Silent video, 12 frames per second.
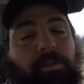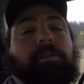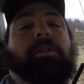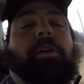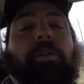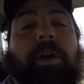
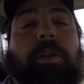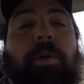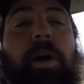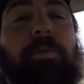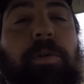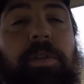So
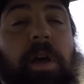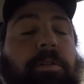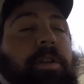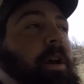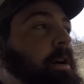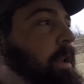anyway, we'll talk
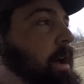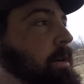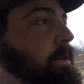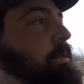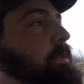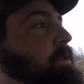to y'all
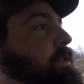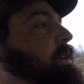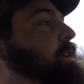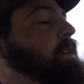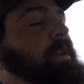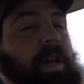later.
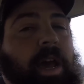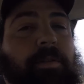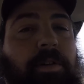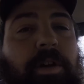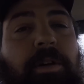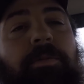Have a
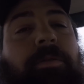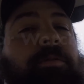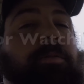good one.